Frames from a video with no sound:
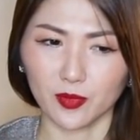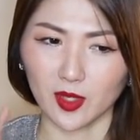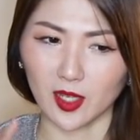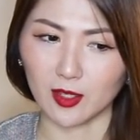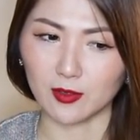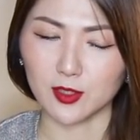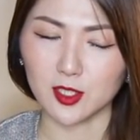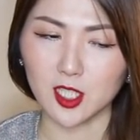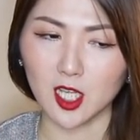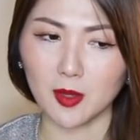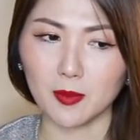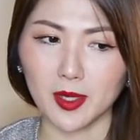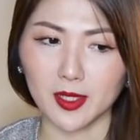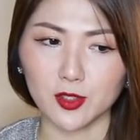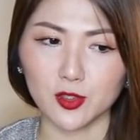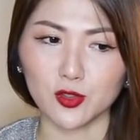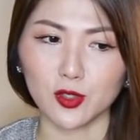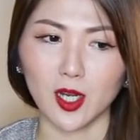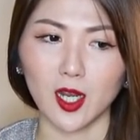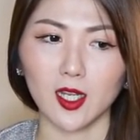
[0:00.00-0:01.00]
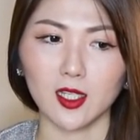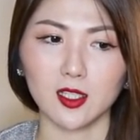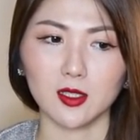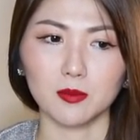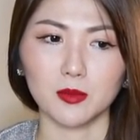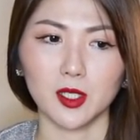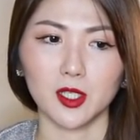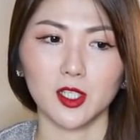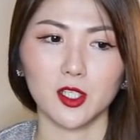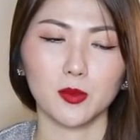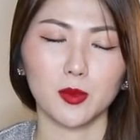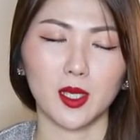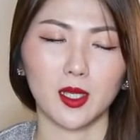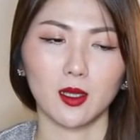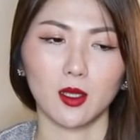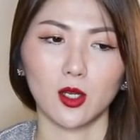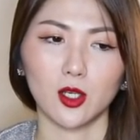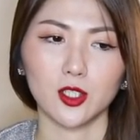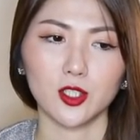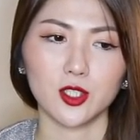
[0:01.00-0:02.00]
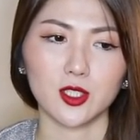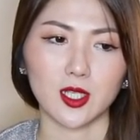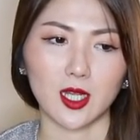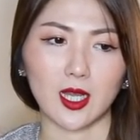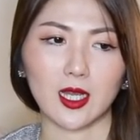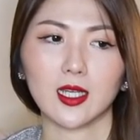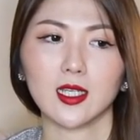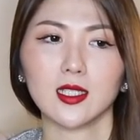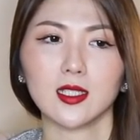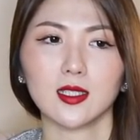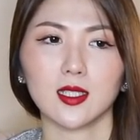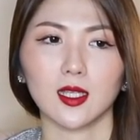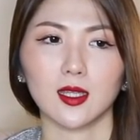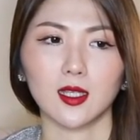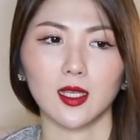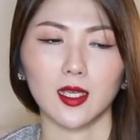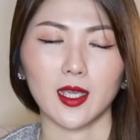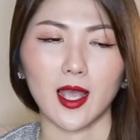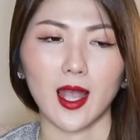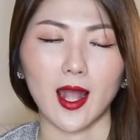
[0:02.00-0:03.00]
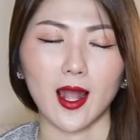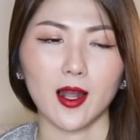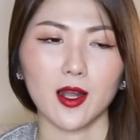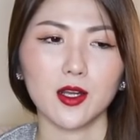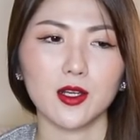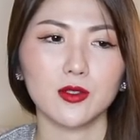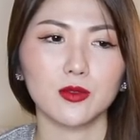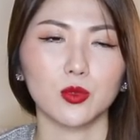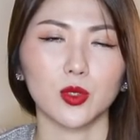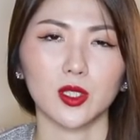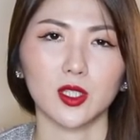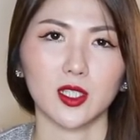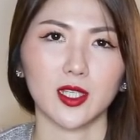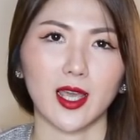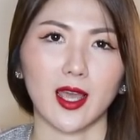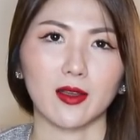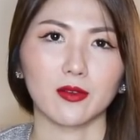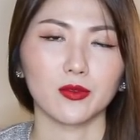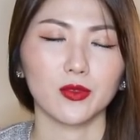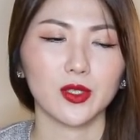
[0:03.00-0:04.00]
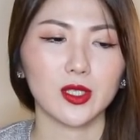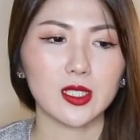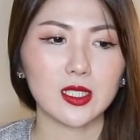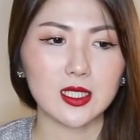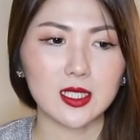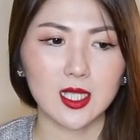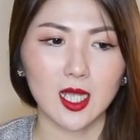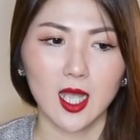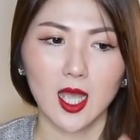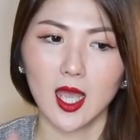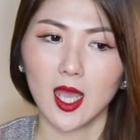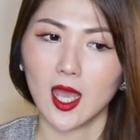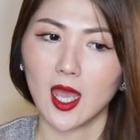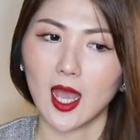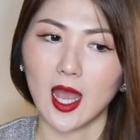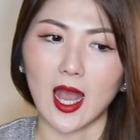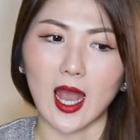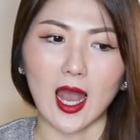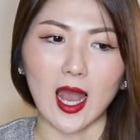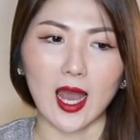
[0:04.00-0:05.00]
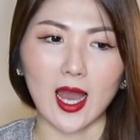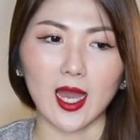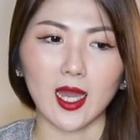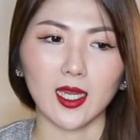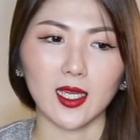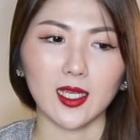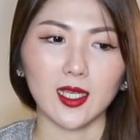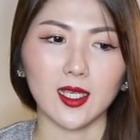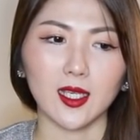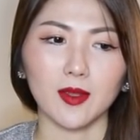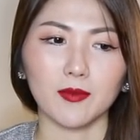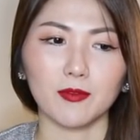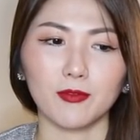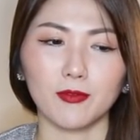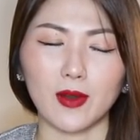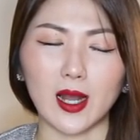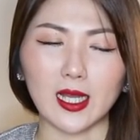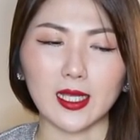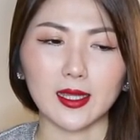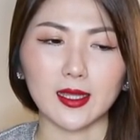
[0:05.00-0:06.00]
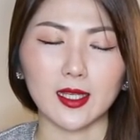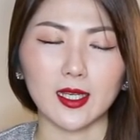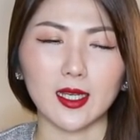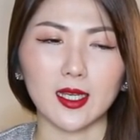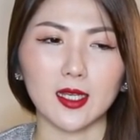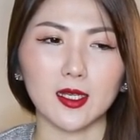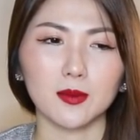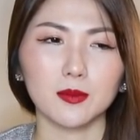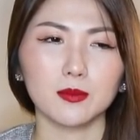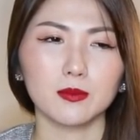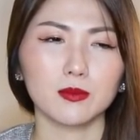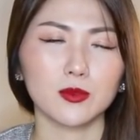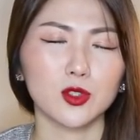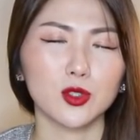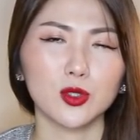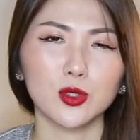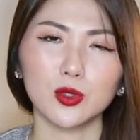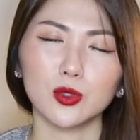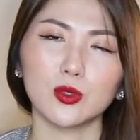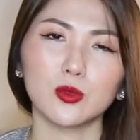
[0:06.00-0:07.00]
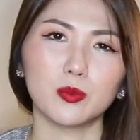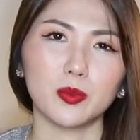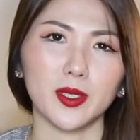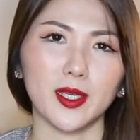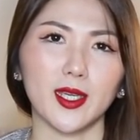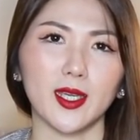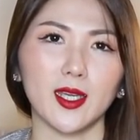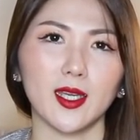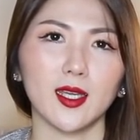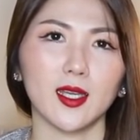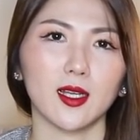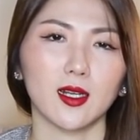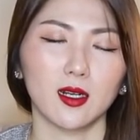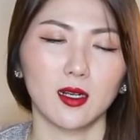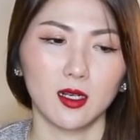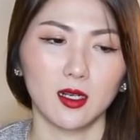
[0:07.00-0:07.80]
every time I try the medium and large size that they have with the canvas, I find them too big